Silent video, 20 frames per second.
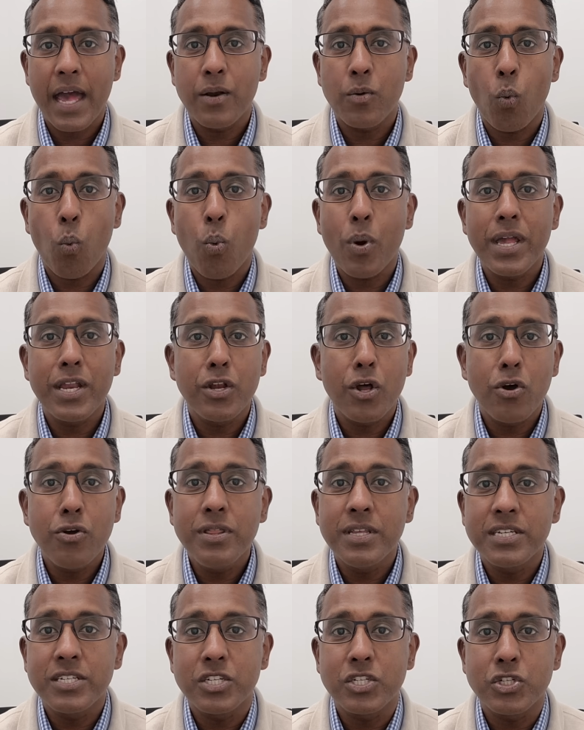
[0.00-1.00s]
And we know
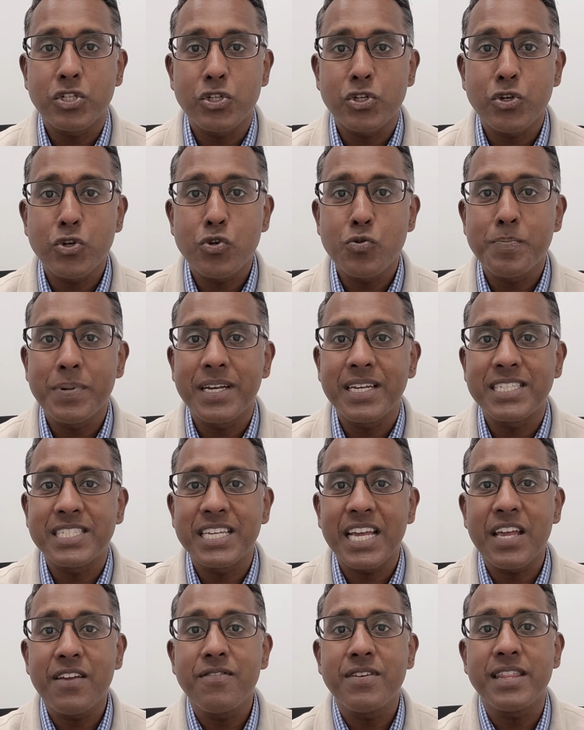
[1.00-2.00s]
this is true because
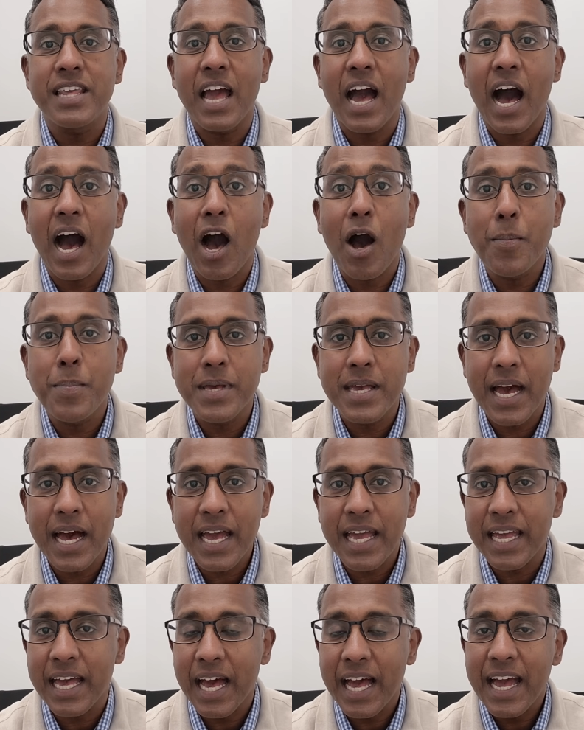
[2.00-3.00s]
even the
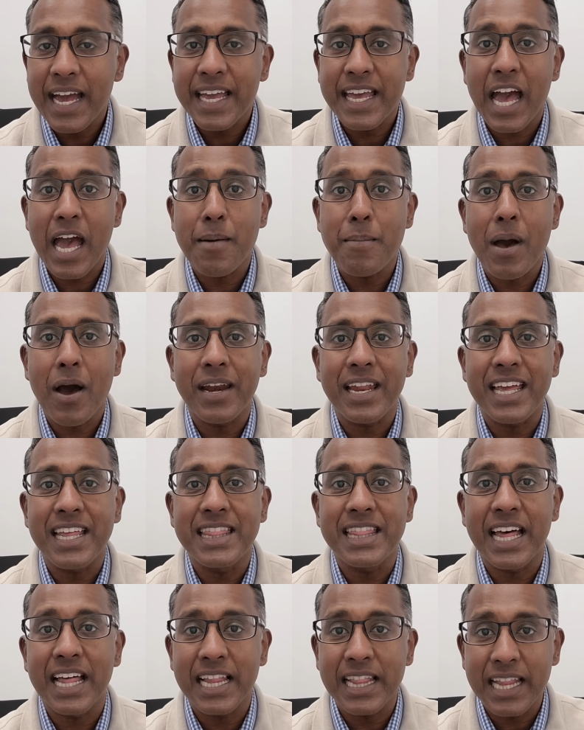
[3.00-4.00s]
RBA came out
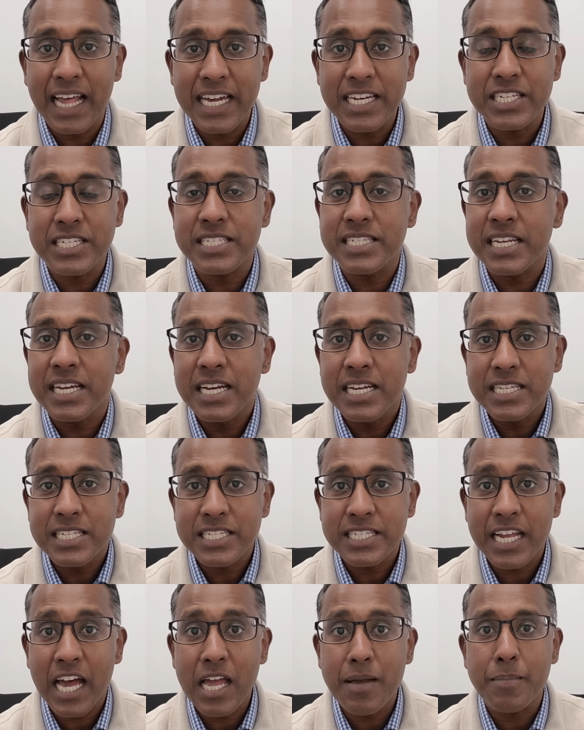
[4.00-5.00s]
in their latest
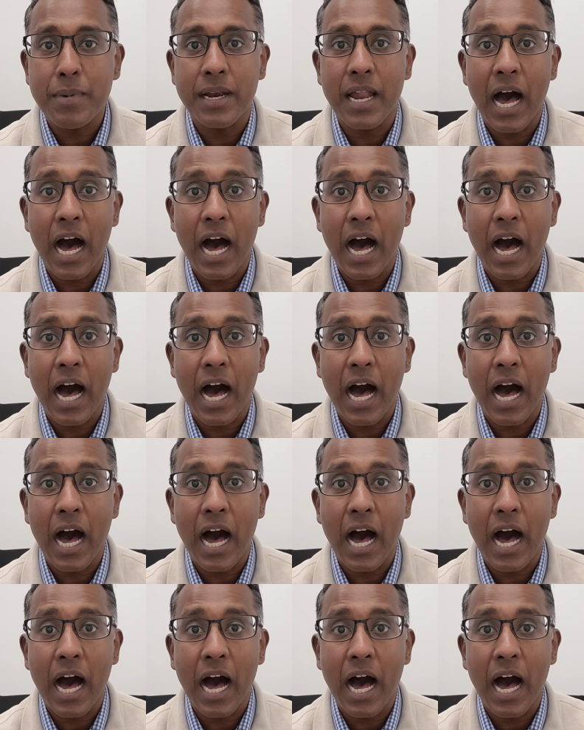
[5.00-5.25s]
statement